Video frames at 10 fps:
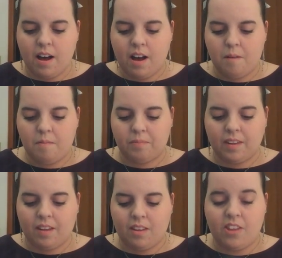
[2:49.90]

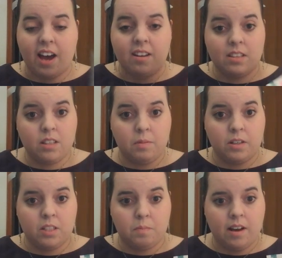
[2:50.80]
um, that is the
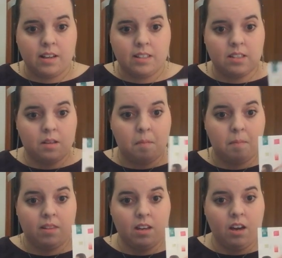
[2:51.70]
Birchbox
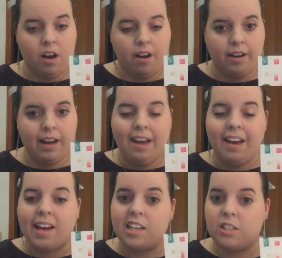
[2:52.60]
monthly card,
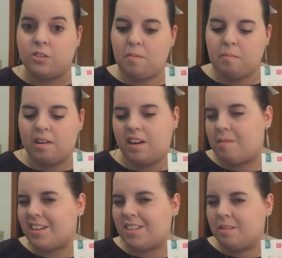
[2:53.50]
and I do remember, and
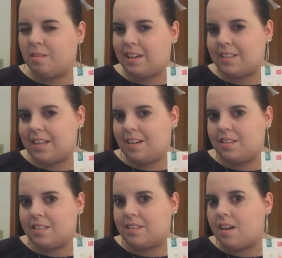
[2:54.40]
I'm actually really excited
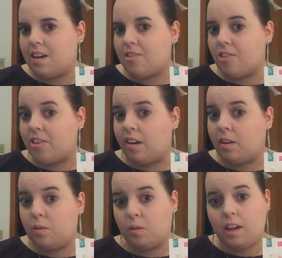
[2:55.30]
to see that they're
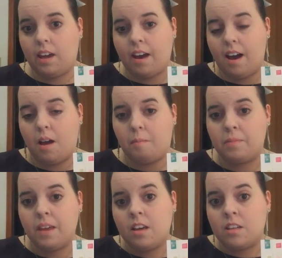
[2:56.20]
including um,
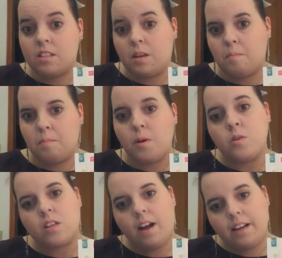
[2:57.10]
some
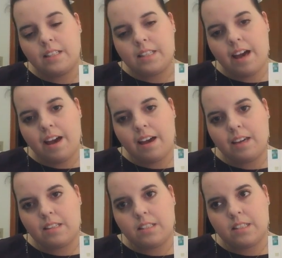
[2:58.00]
postcard
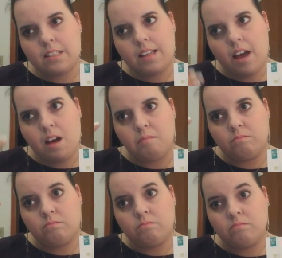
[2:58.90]
size
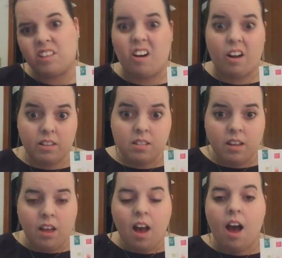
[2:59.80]
um, cards
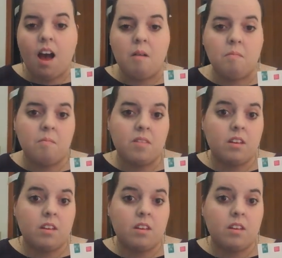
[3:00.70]
um,